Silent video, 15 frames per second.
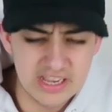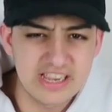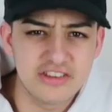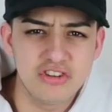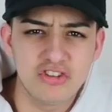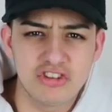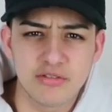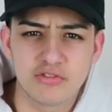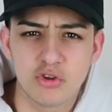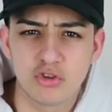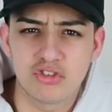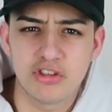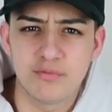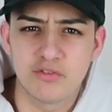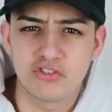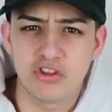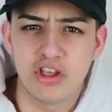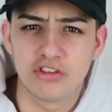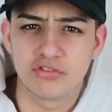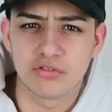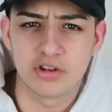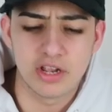He's used some sort of
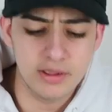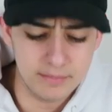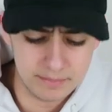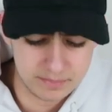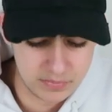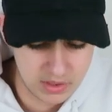synthesizer in it.